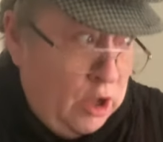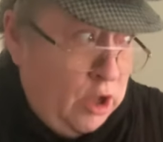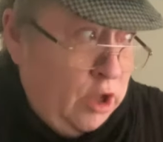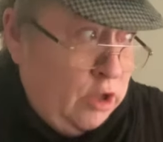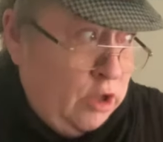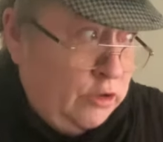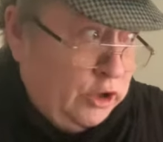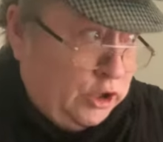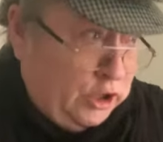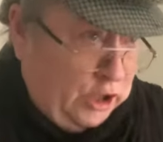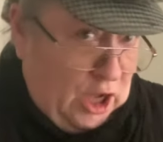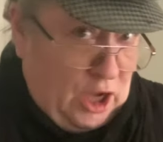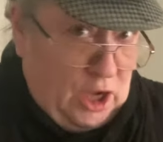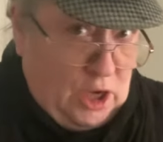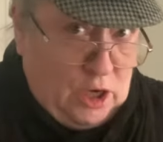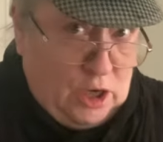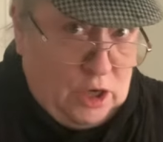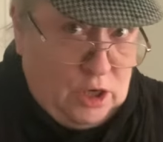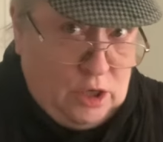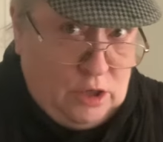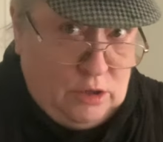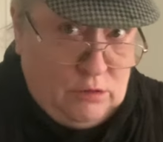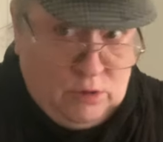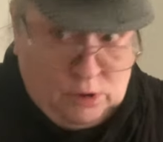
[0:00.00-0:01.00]
the
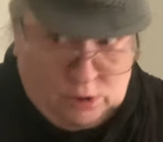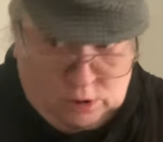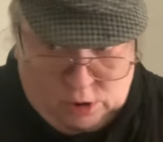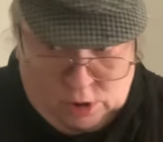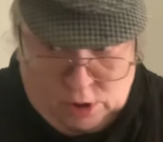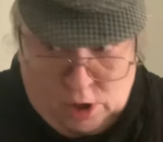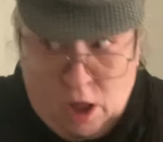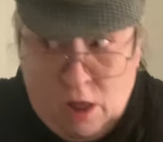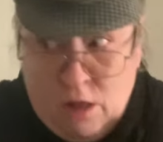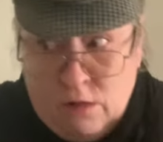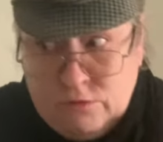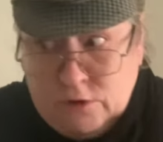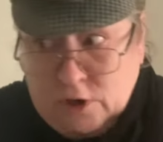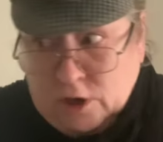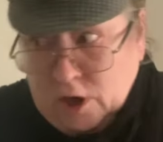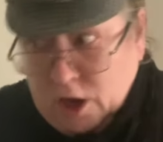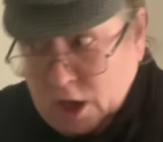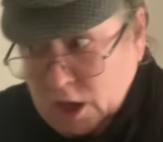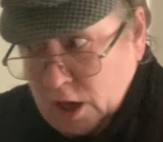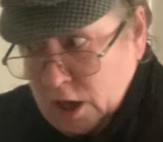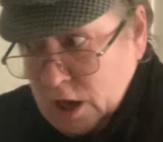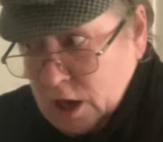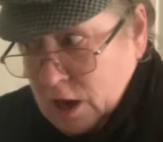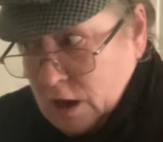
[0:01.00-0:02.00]
kitten, the
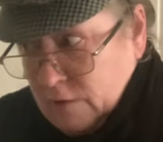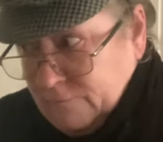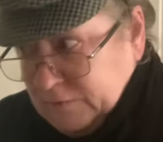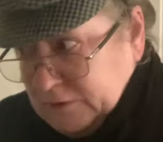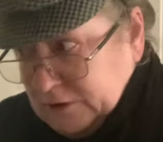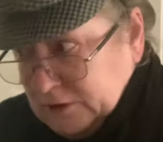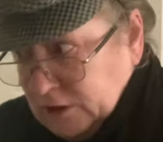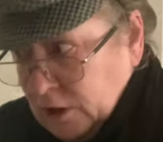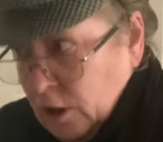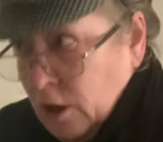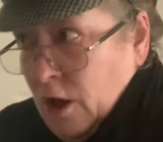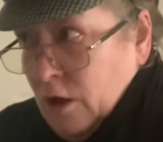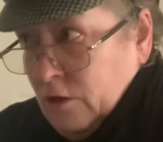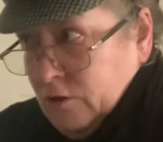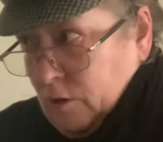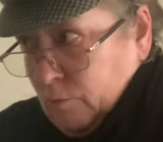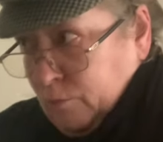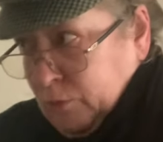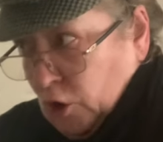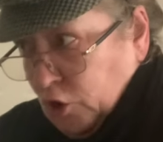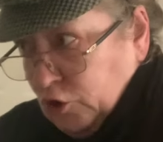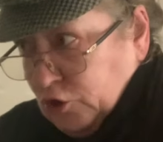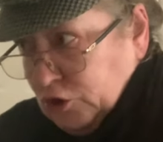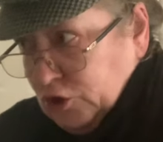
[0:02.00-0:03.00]
leaves, the
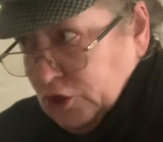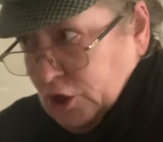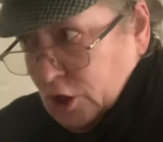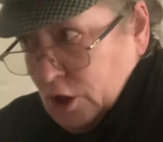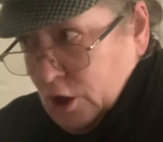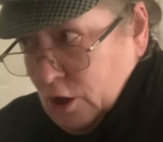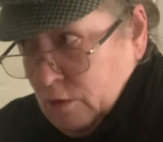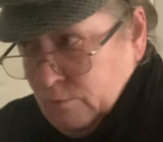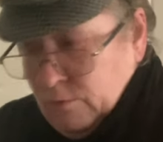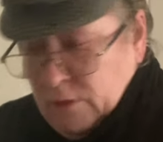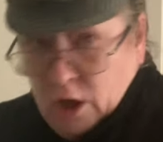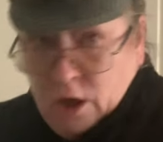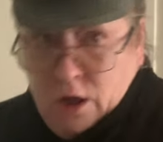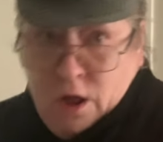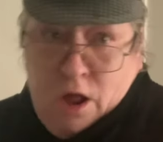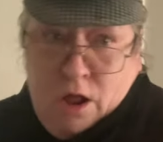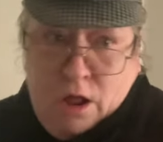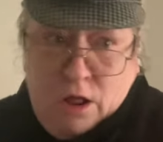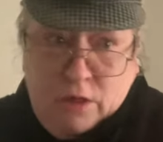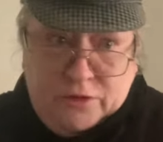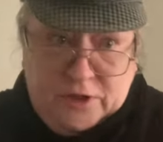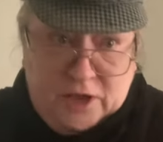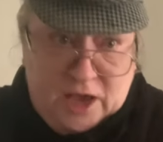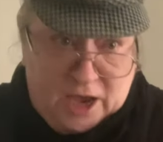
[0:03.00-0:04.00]
blossom,
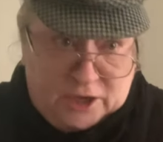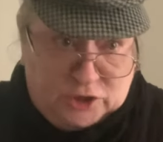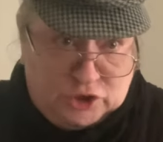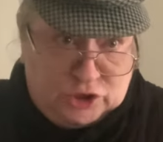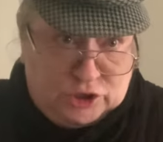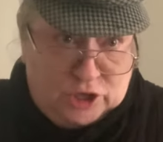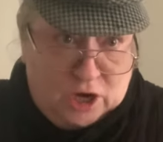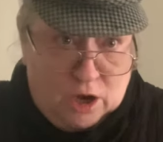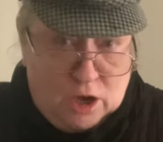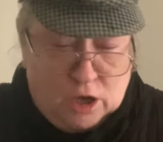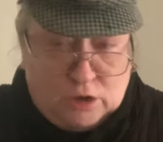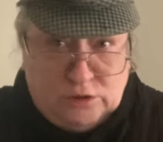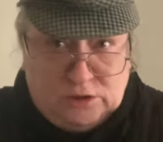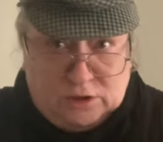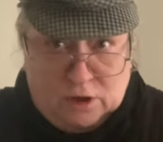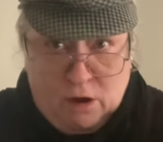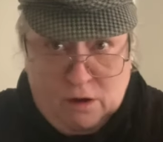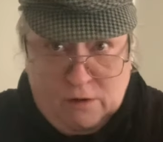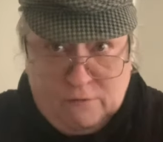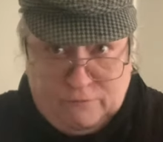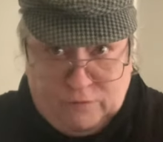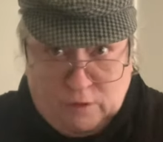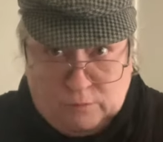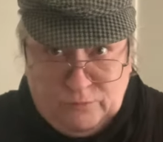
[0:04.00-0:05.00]
the eggshells
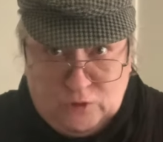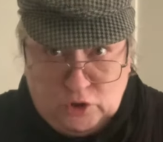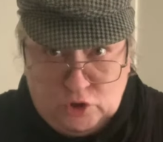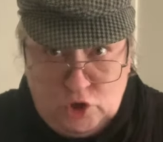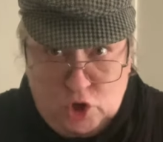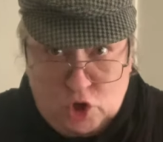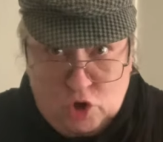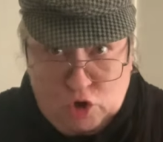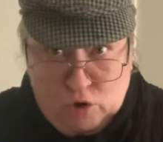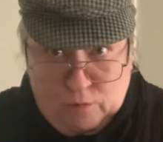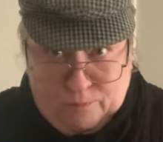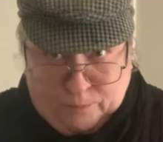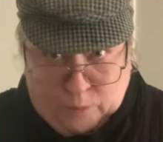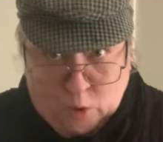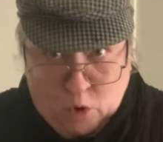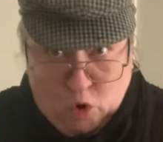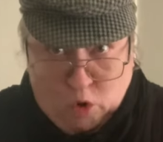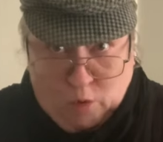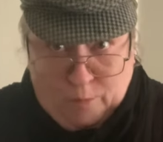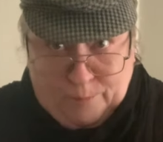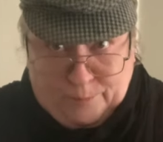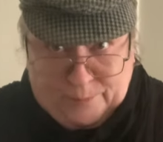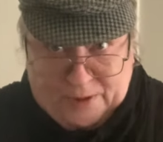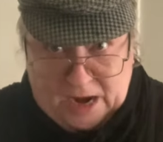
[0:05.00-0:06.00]
from the
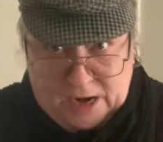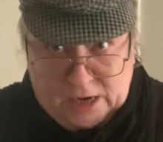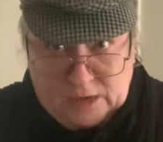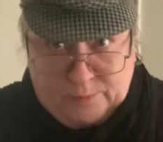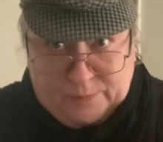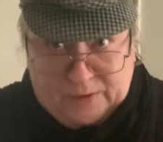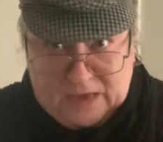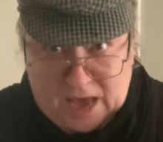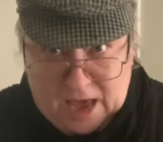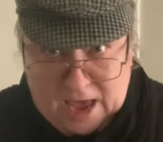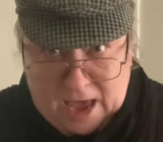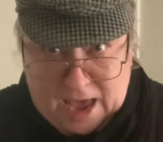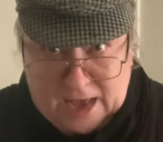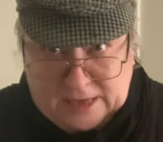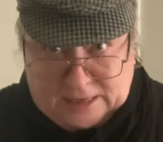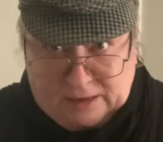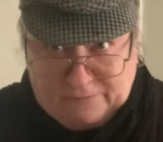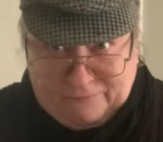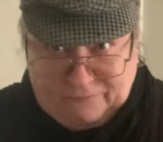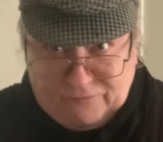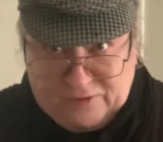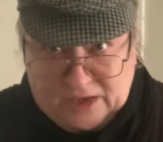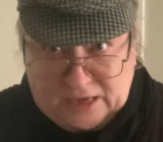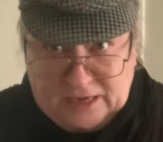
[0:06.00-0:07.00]
newborn baby egg
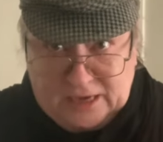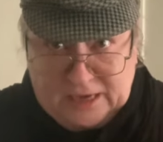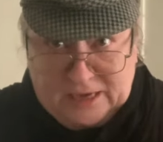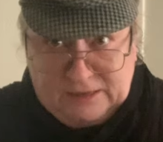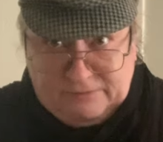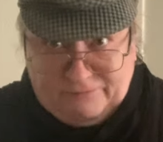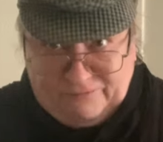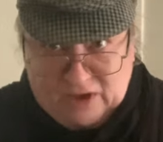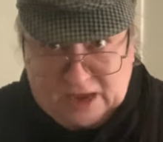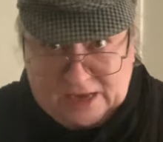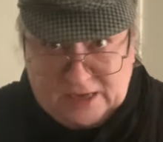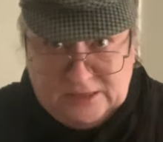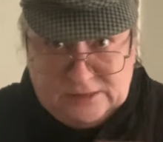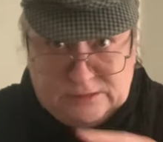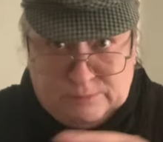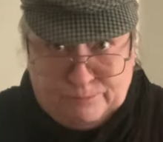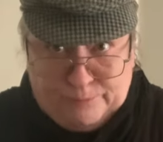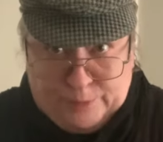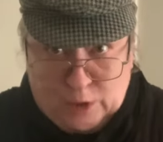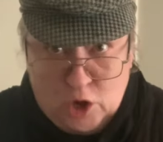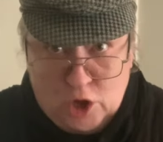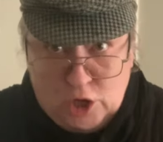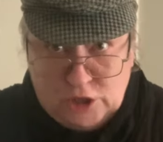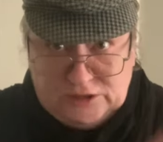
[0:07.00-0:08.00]
thingy things,
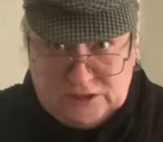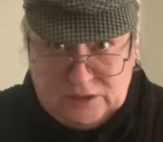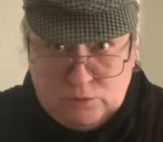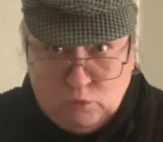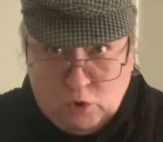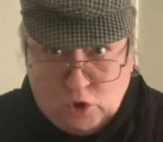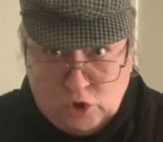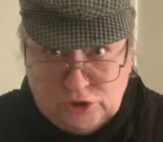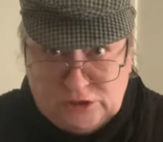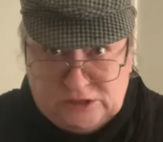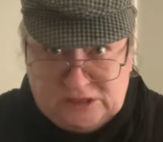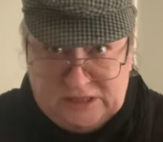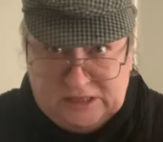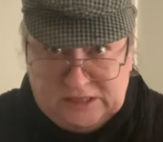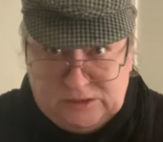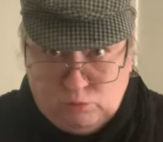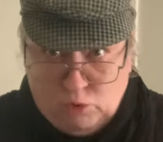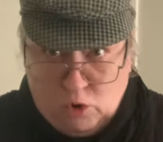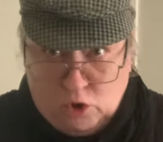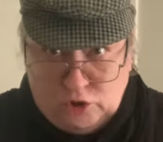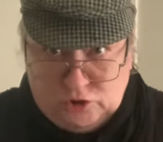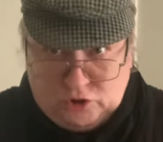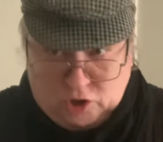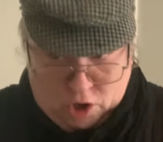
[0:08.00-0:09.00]
birdie what's it's
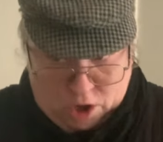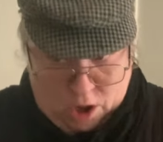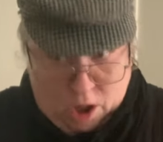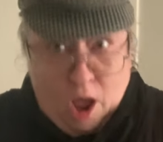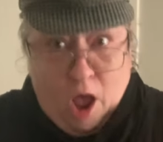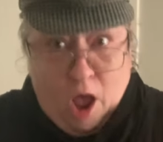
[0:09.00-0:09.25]
what.